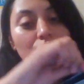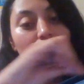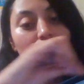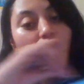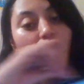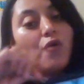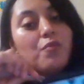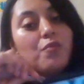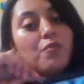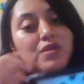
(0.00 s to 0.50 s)

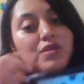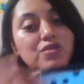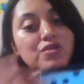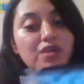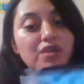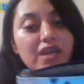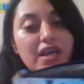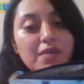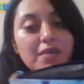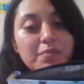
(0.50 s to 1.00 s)
Open your
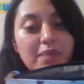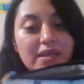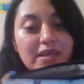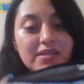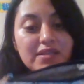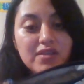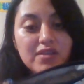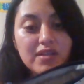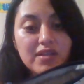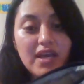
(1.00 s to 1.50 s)

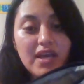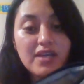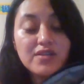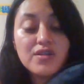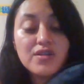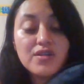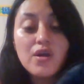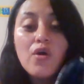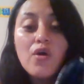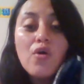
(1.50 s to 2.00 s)
pencil case.
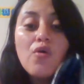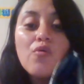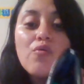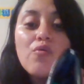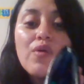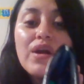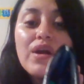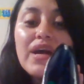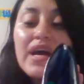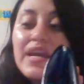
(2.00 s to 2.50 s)

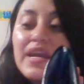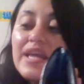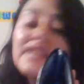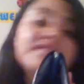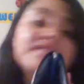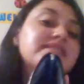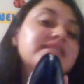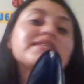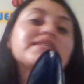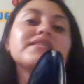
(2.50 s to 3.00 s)
We're gonna
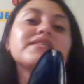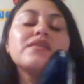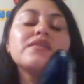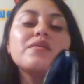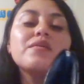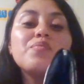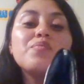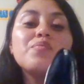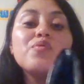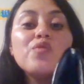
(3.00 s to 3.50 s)

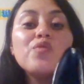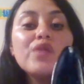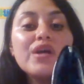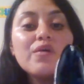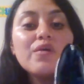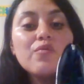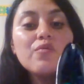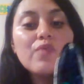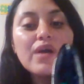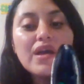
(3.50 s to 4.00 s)
put
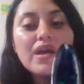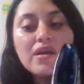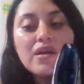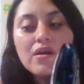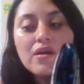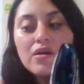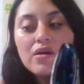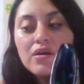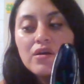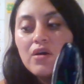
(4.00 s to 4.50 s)
away
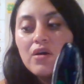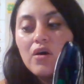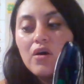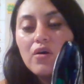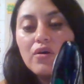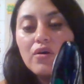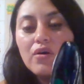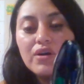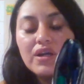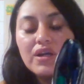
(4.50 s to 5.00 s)

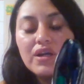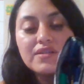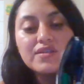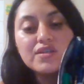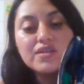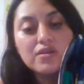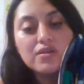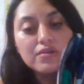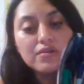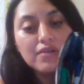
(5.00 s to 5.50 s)
our
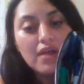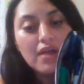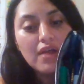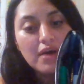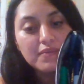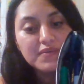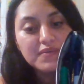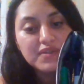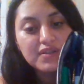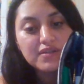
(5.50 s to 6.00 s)
school
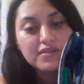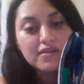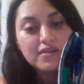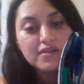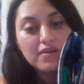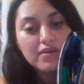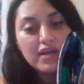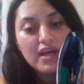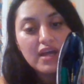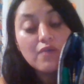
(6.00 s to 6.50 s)
objects,
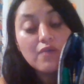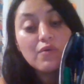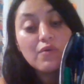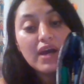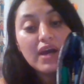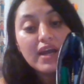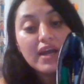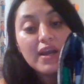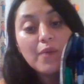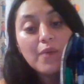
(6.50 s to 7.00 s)
okay? We're
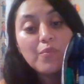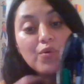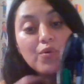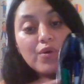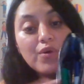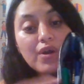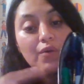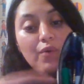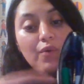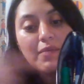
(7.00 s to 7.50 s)
gonna
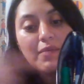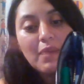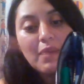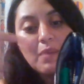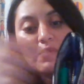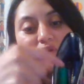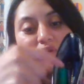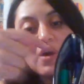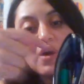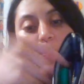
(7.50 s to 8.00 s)
put away.
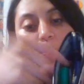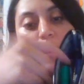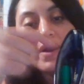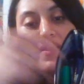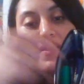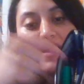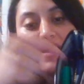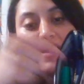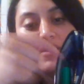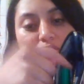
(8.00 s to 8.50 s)
Vamos a
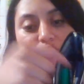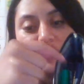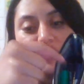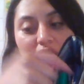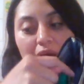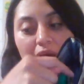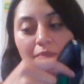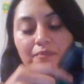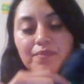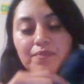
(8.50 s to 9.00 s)
guardarlos,
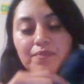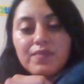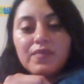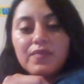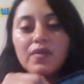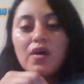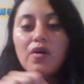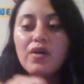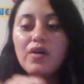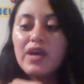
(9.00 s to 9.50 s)
¿ya?
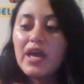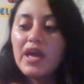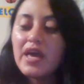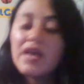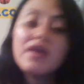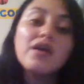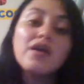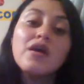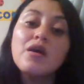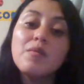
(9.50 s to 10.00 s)
Okay.
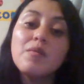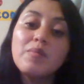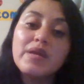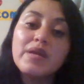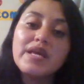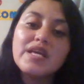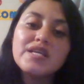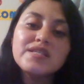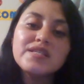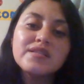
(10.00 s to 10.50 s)

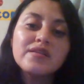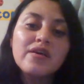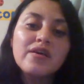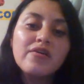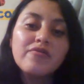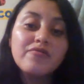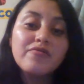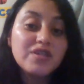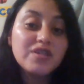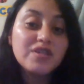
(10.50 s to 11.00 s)
Please,
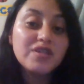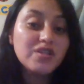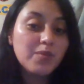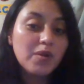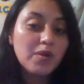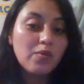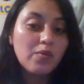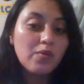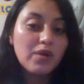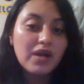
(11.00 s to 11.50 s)
first of
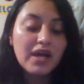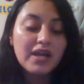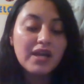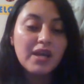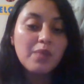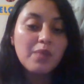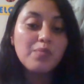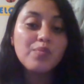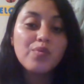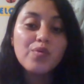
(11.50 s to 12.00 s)
all, we're
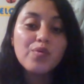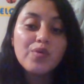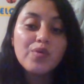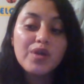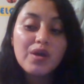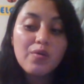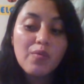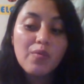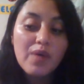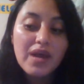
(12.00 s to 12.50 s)
gonna put
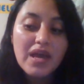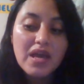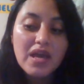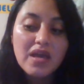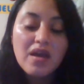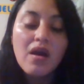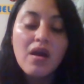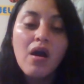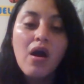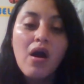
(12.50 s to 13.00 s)

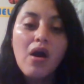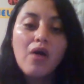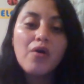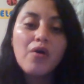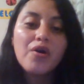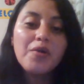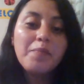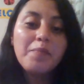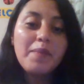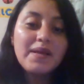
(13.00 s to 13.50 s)
away
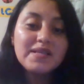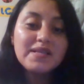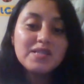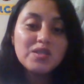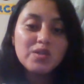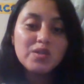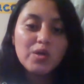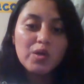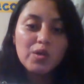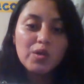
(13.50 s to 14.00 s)
our
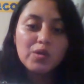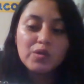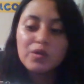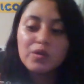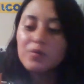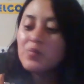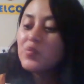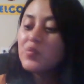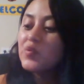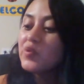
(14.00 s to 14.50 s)
pencil.
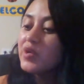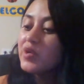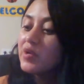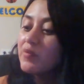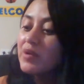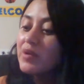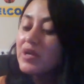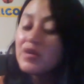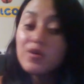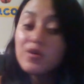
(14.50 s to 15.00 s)
Put
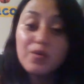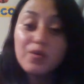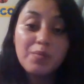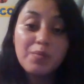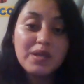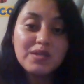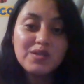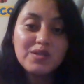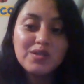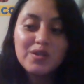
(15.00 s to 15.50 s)
away your
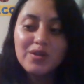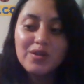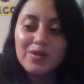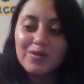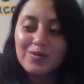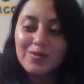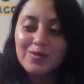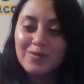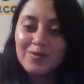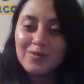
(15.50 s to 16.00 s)

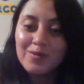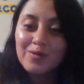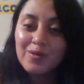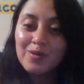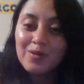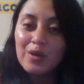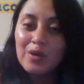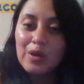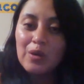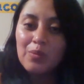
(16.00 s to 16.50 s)
pencil.
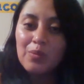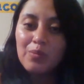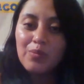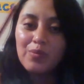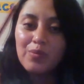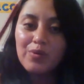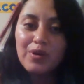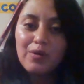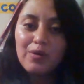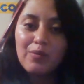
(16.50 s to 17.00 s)

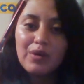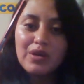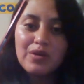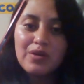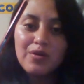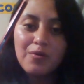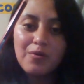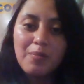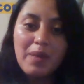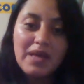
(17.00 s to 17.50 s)
Put away
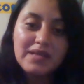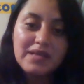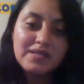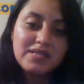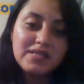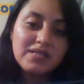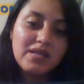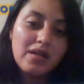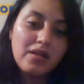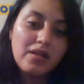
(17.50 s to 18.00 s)
your
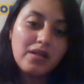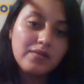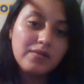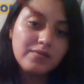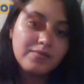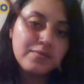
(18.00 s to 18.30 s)
pencil.